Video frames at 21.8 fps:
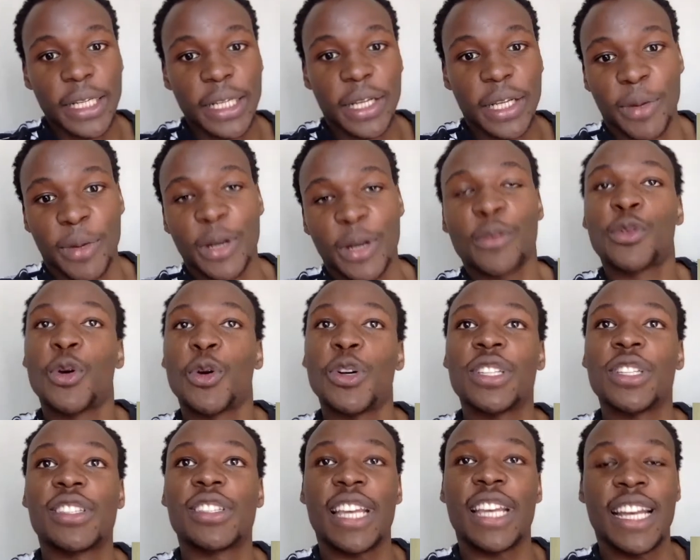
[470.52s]
But of
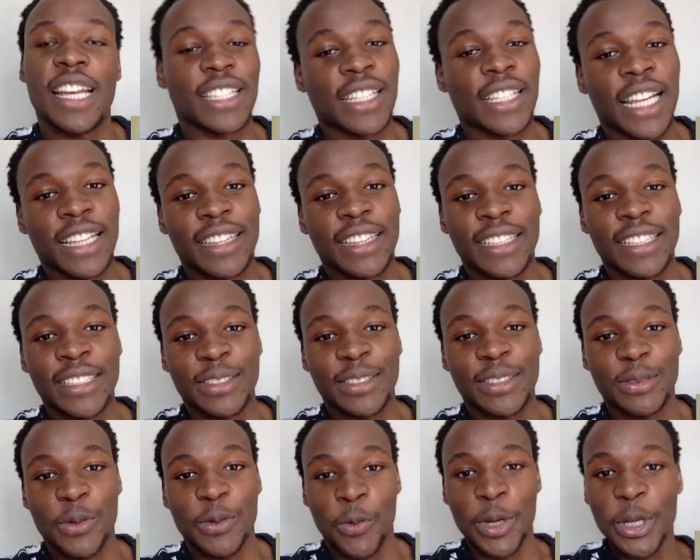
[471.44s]
course, as an athlete,
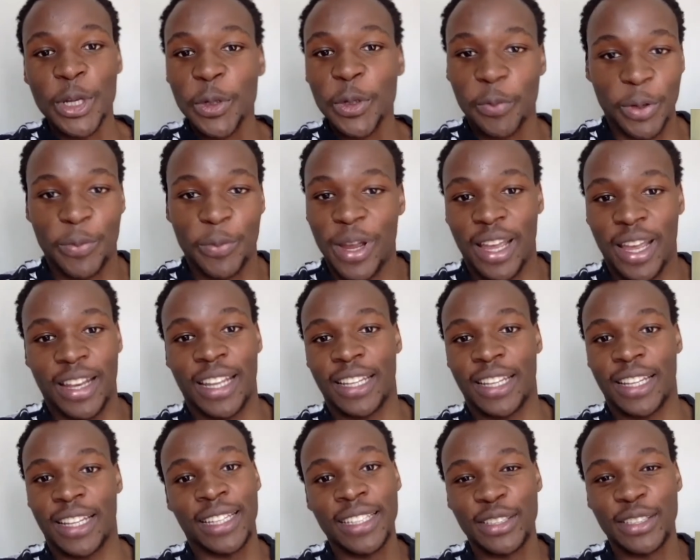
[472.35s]
we need to prepare like
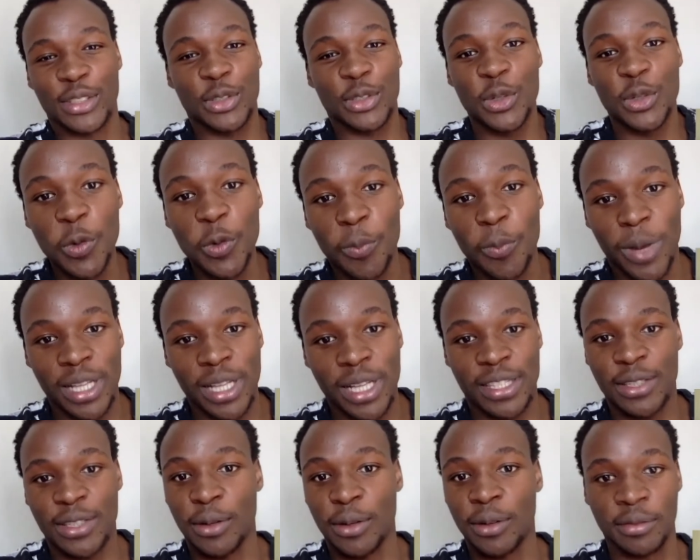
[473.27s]
at least 2
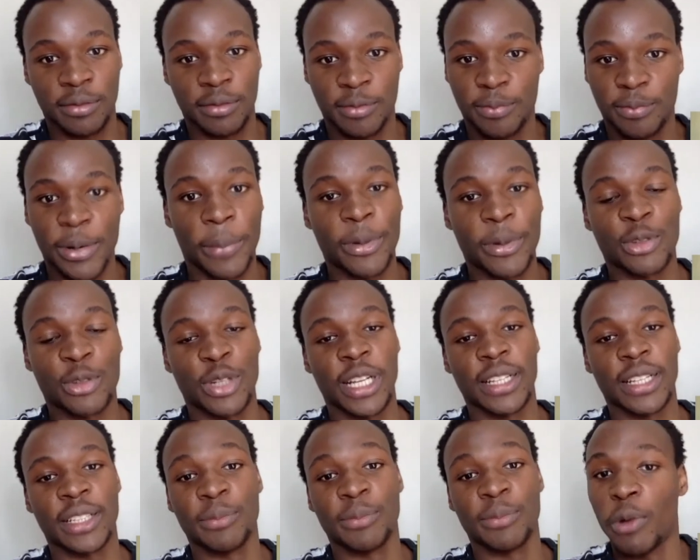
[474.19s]
months of proper
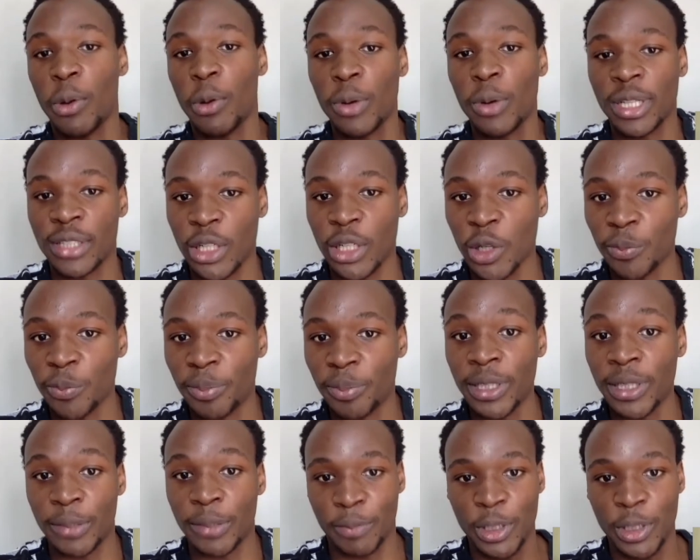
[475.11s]
training before we can
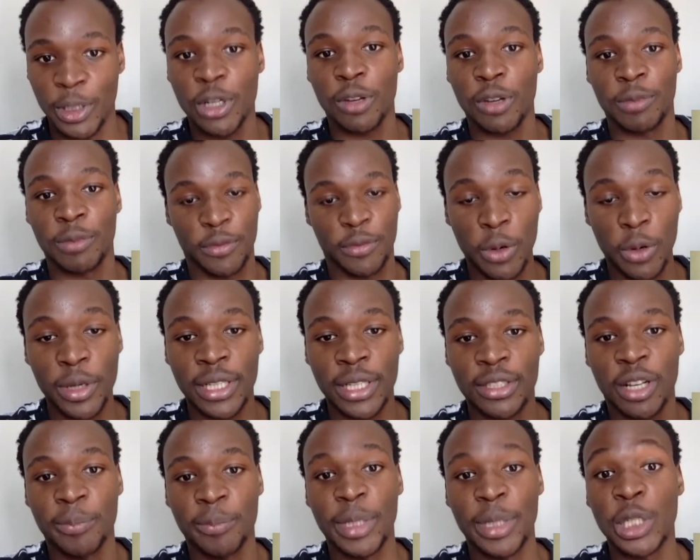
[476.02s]

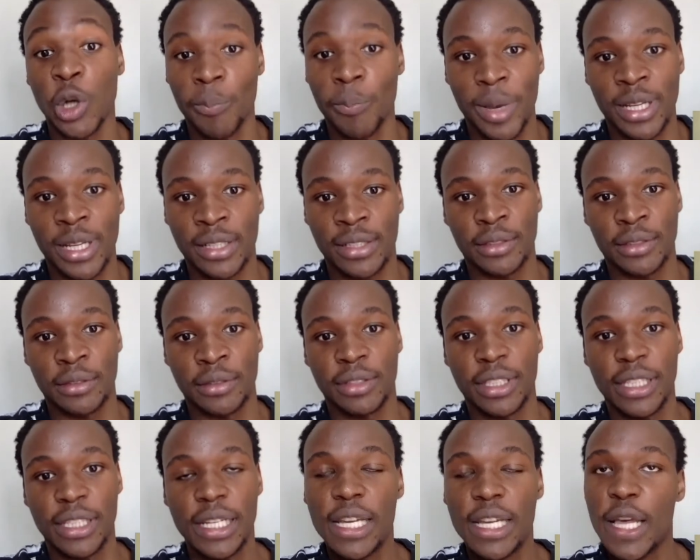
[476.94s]
start being competitive.
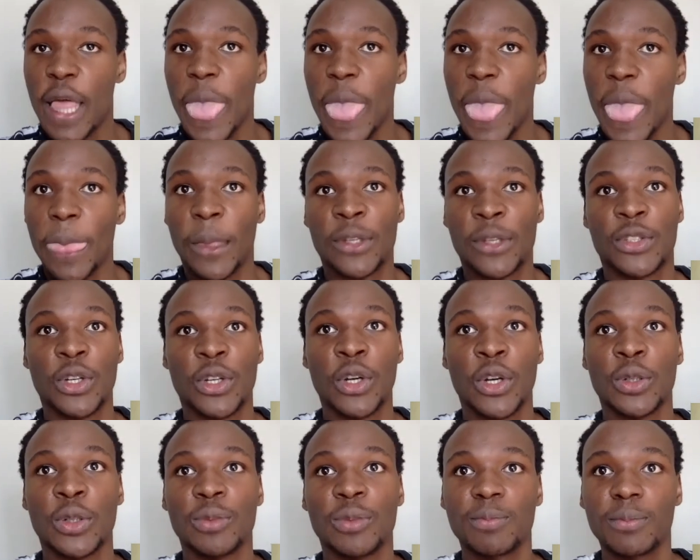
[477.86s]

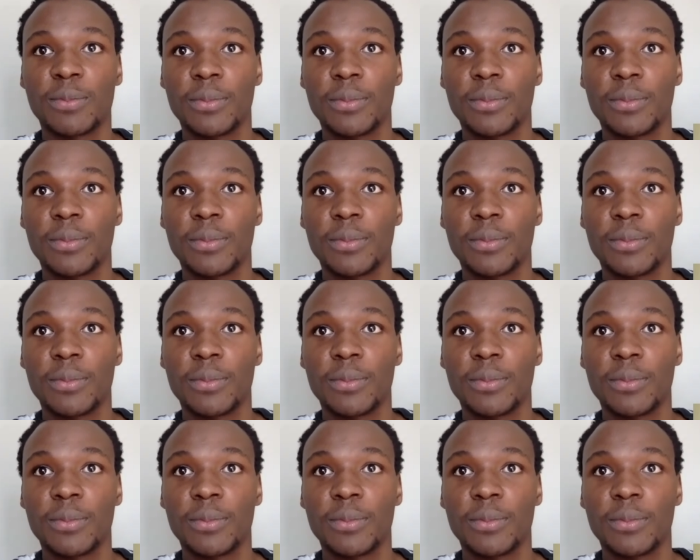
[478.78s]
So